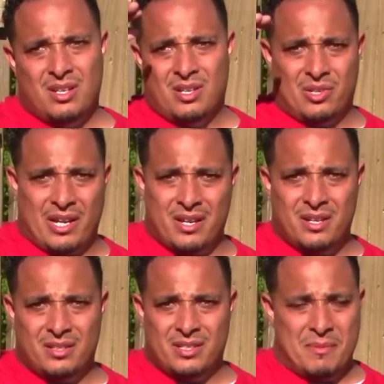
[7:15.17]
Okay,
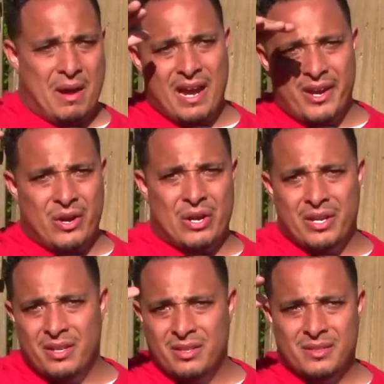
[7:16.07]
in my
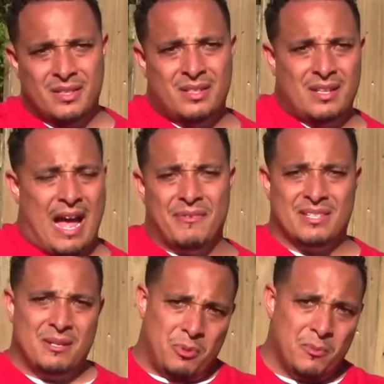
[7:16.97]
area, I've
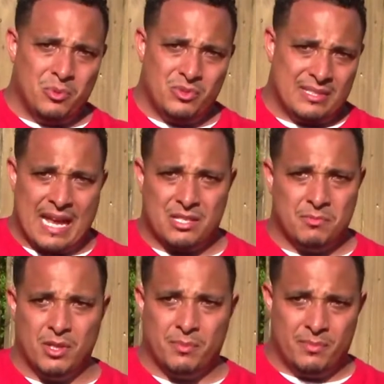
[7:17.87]
seen people snatch them
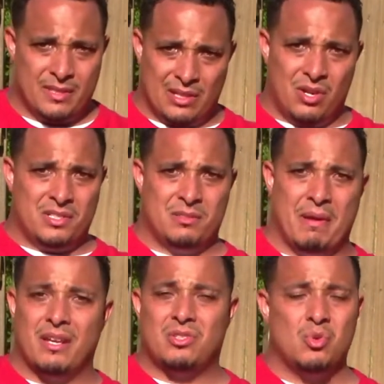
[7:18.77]
up as long as it's
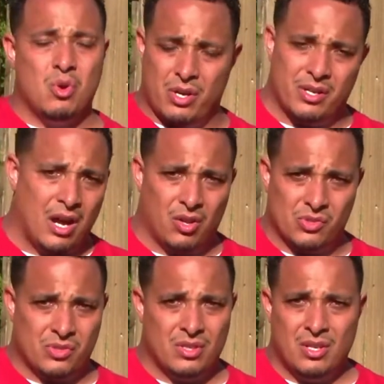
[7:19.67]
making
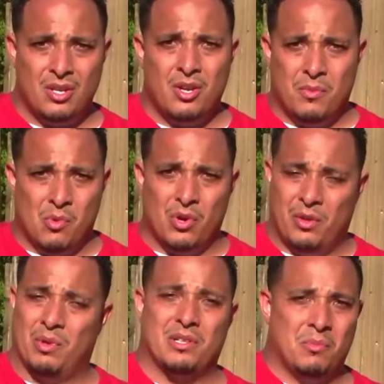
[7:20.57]
$200 more
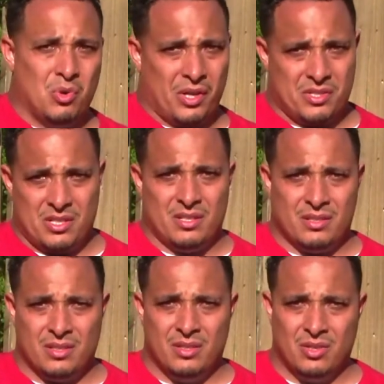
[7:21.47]
than what the mortgage
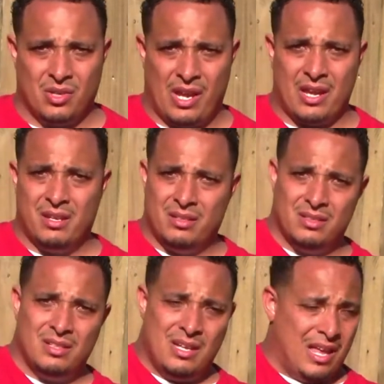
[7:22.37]
is. Okay,
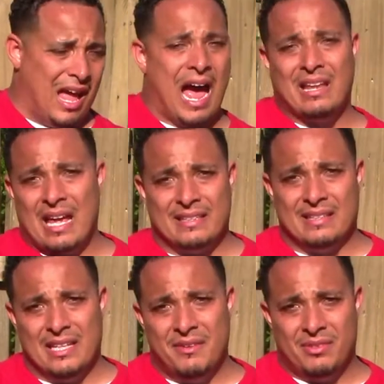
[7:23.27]
I like to
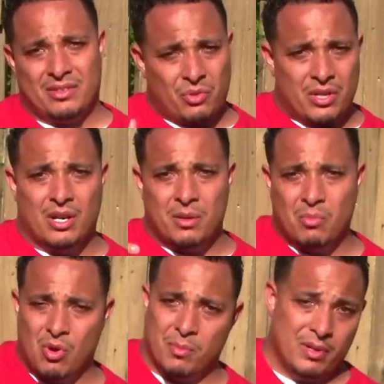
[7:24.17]
leave it $300
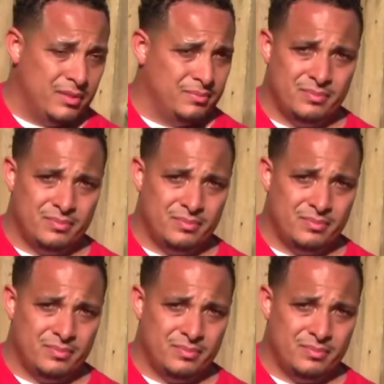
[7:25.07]
more, but